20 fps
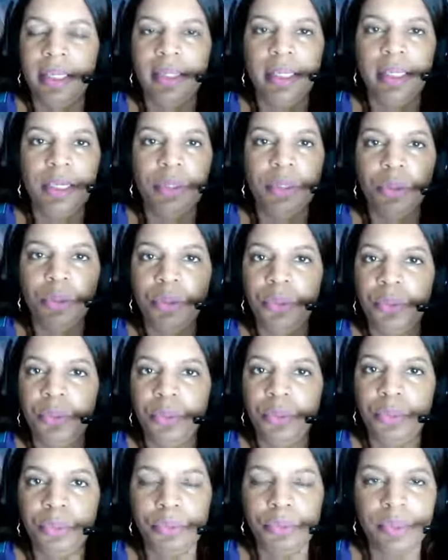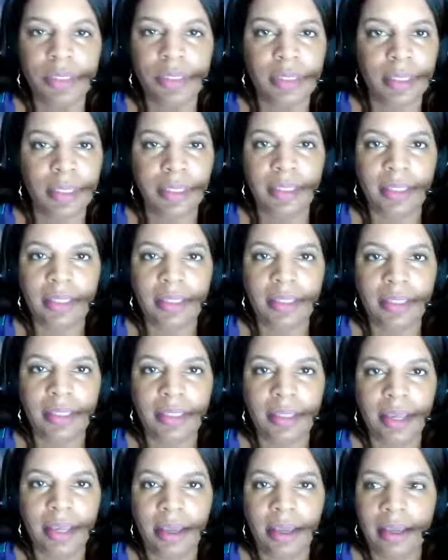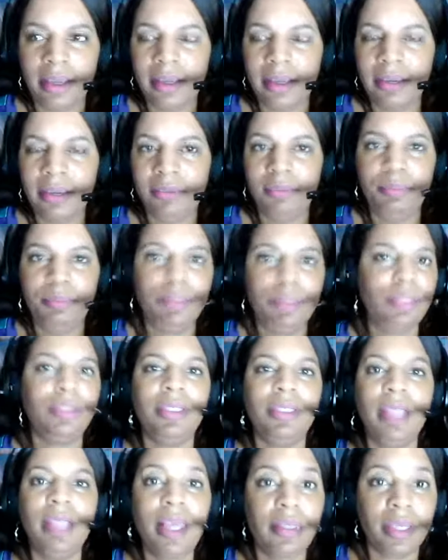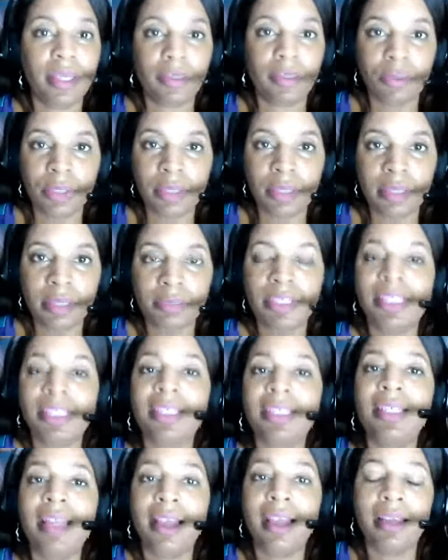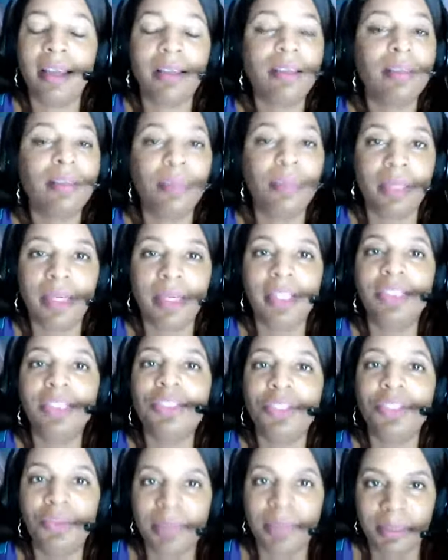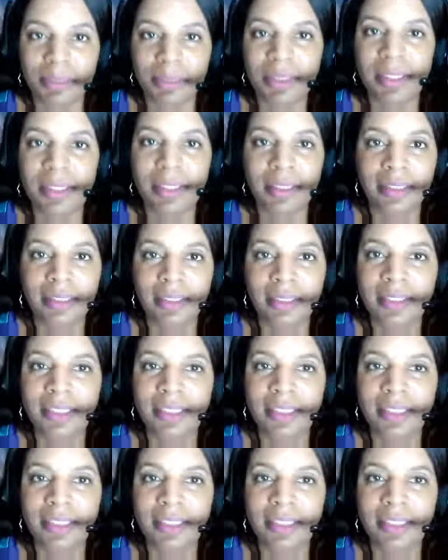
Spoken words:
That whole saying that they have build it and they will come does not apply to your website.